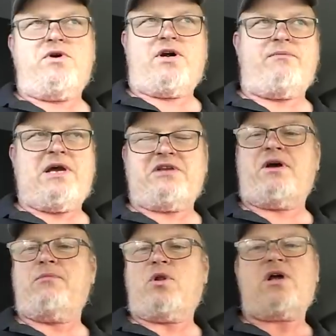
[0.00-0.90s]
got to make
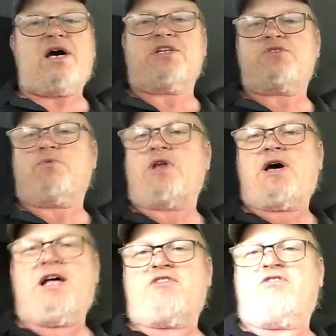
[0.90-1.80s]
double cuts with a
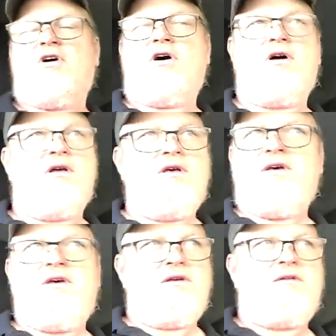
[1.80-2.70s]
hot saw,
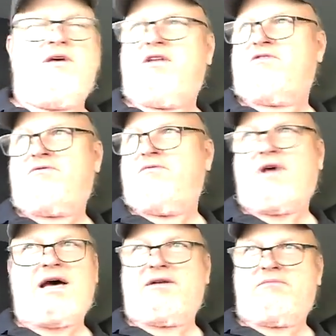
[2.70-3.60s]
it's
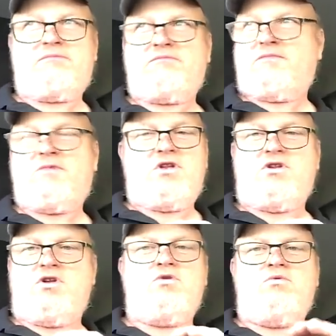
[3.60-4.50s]
not
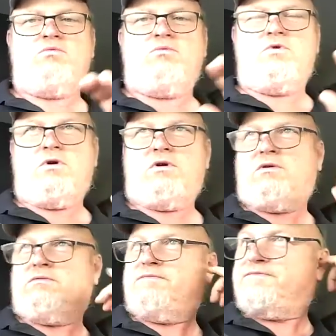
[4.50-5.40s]

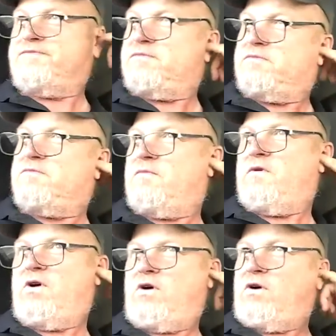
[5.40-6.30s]
your
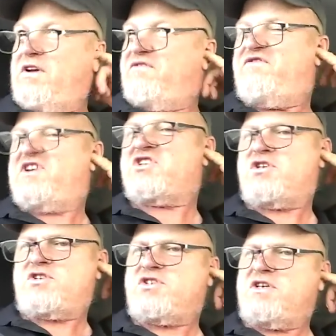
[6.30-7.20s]

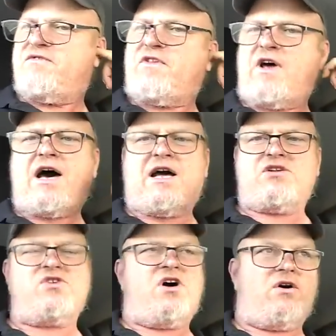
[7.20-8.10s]
efficiency for the hot
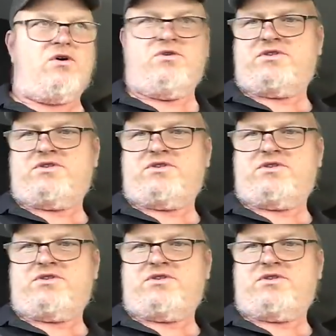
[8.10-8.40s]
saw goes